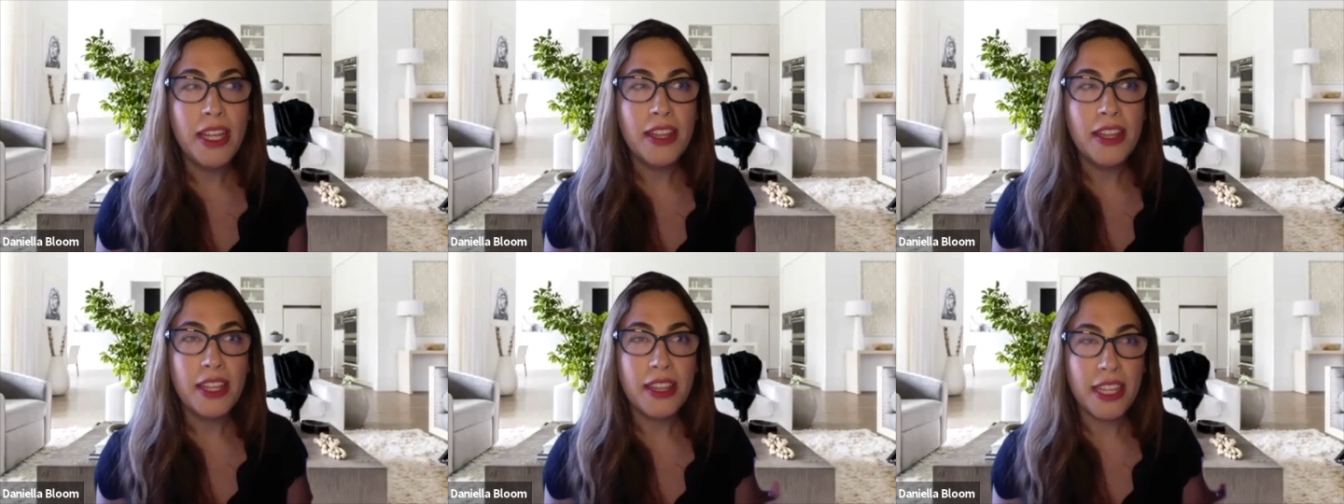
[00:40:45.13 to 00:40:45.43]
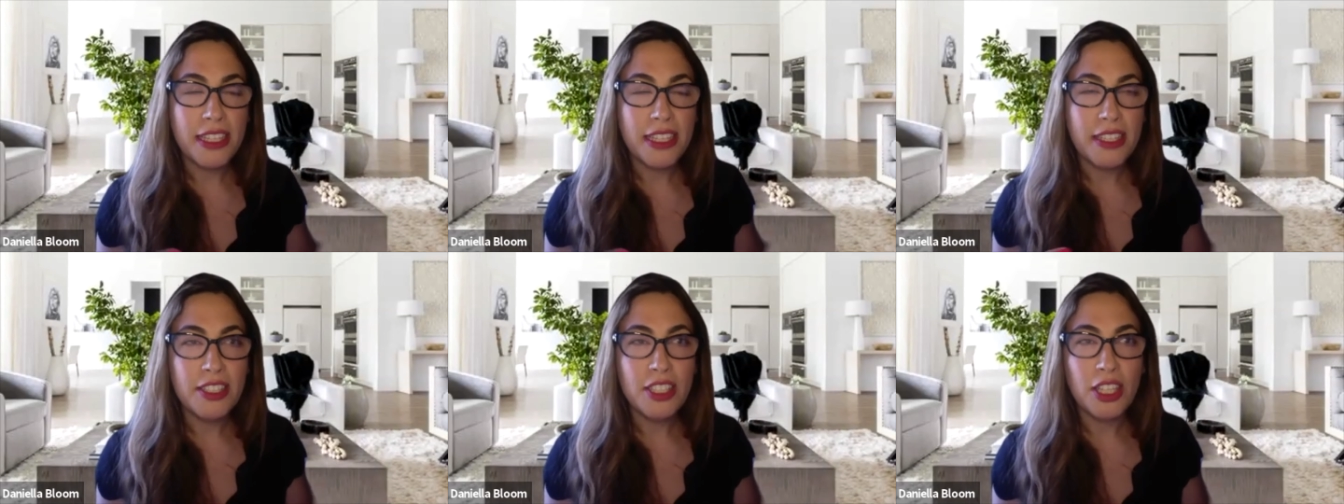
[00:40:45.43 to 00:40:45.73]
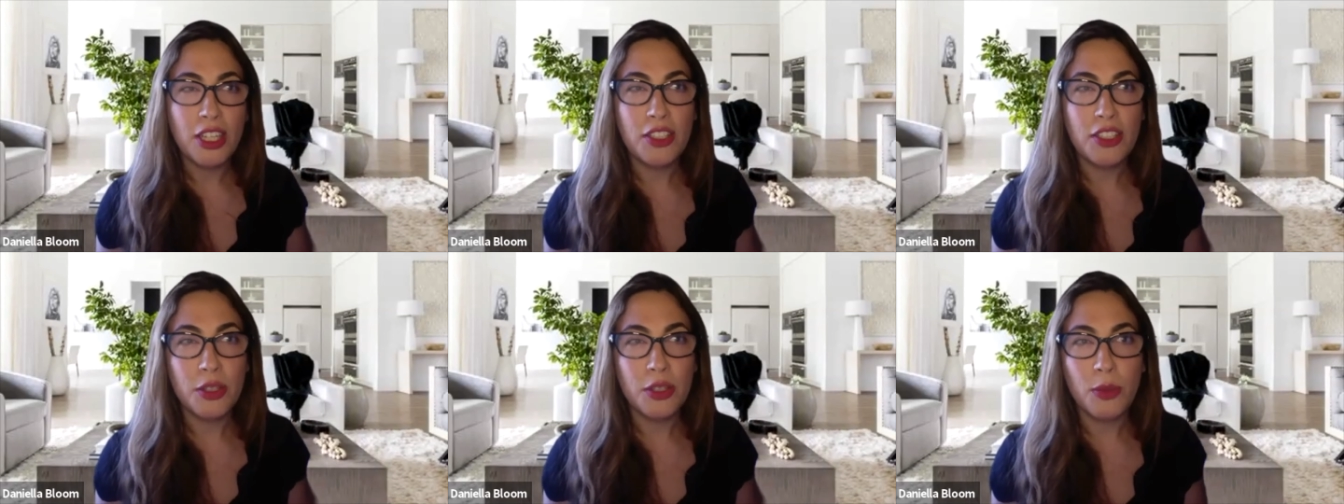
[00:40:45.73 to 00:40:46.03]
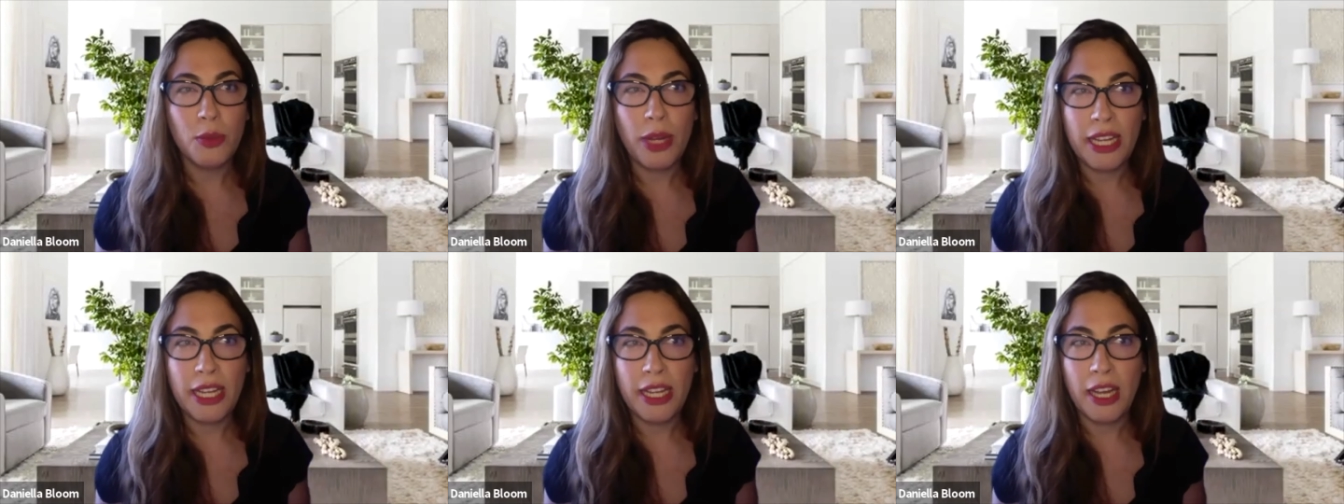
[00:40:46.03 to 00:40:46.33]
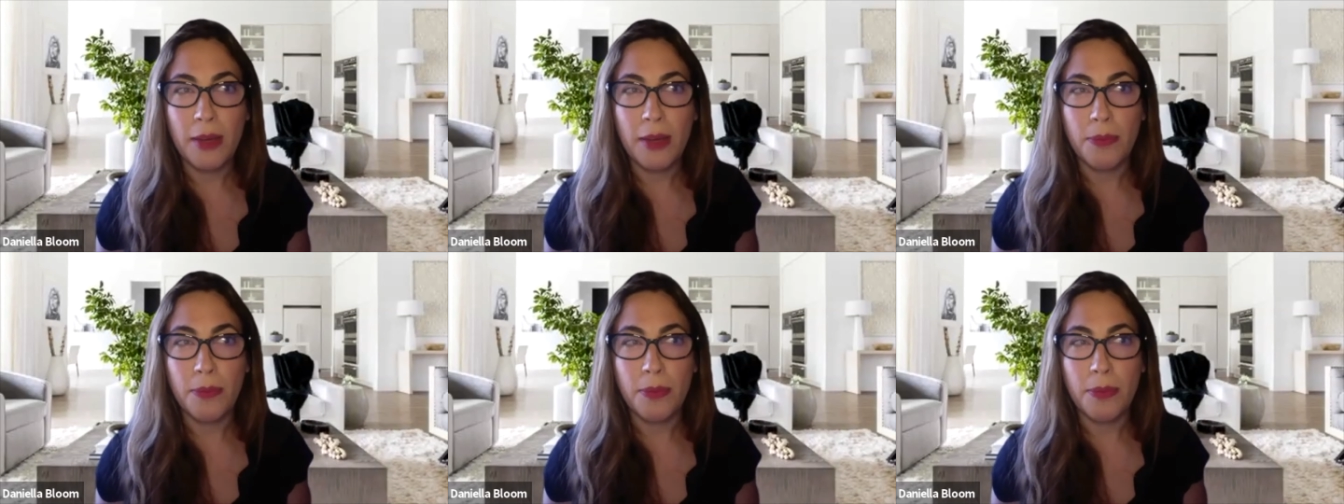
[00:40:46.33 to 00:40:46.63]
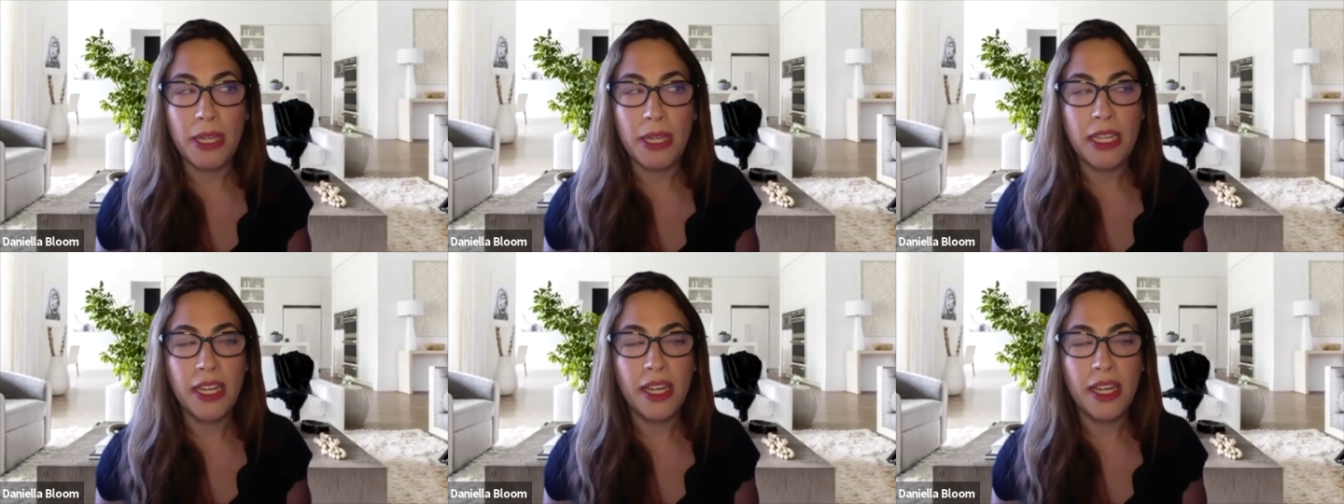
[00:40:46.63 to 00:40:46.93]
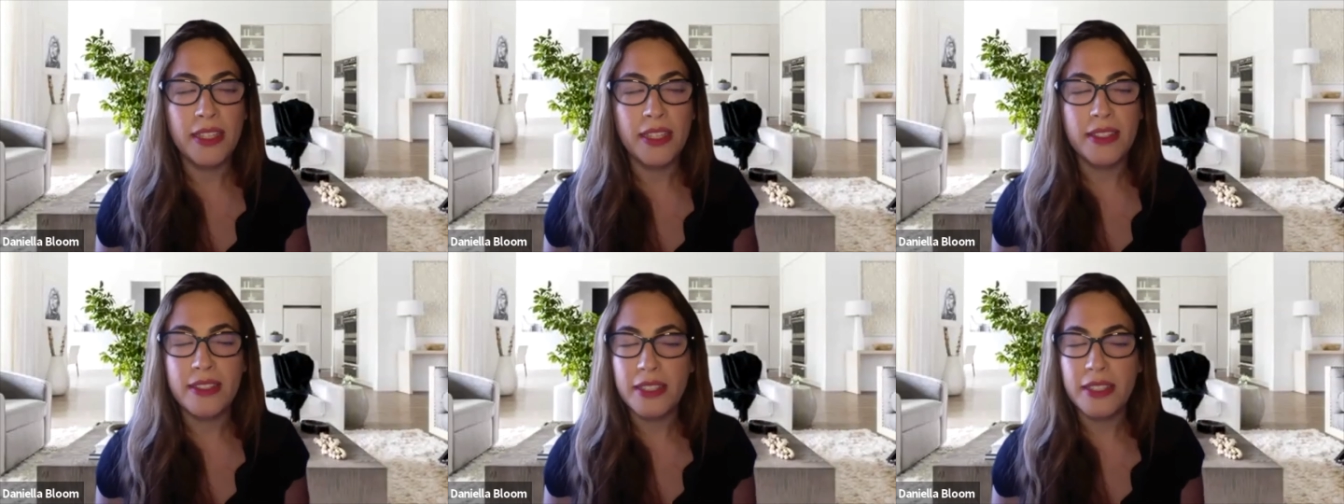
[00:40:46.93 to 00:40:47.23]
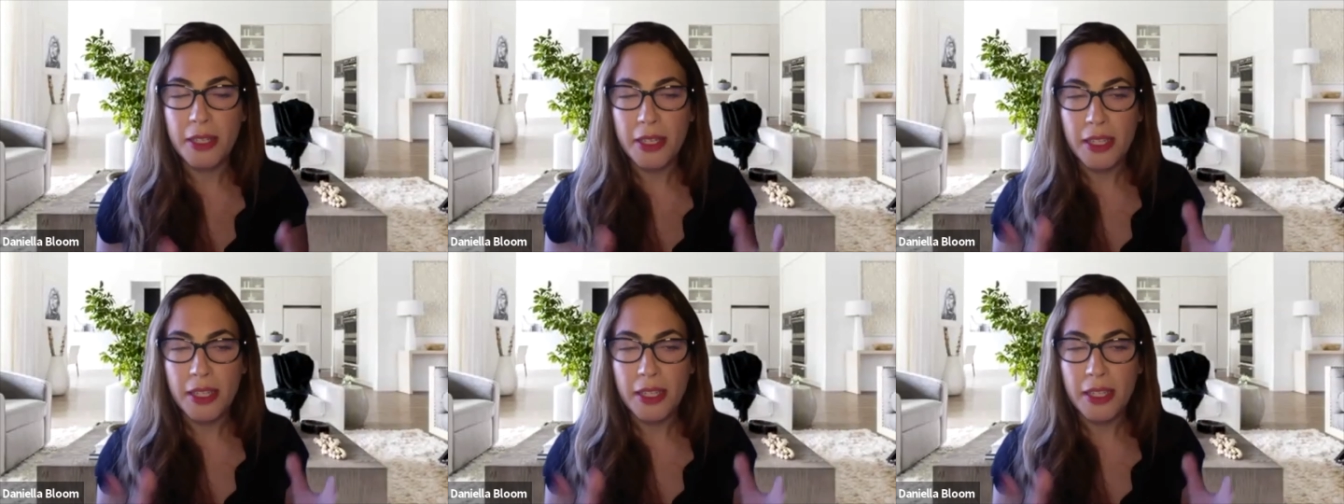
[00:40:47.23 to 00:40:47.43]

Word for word: that they start to wake up because